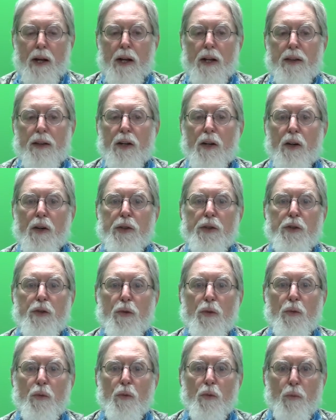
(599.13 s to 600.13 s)
they're going
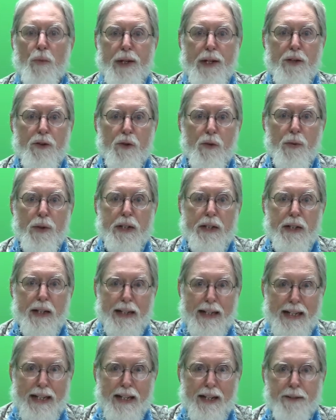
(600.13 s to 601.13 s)
to redo it
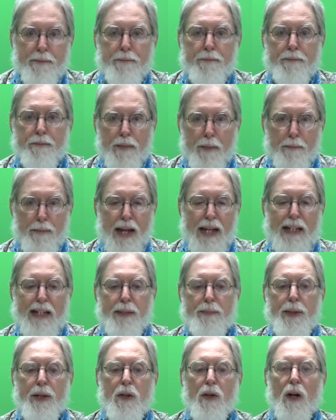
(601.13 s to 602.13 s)
again,
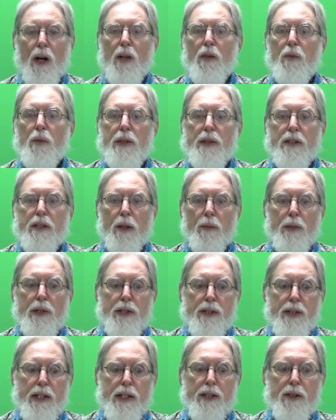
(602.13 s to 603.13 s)
mainly because when someone
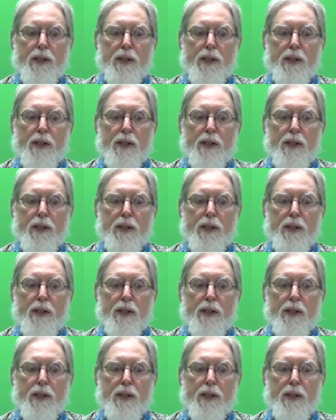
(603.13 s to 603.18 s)
sees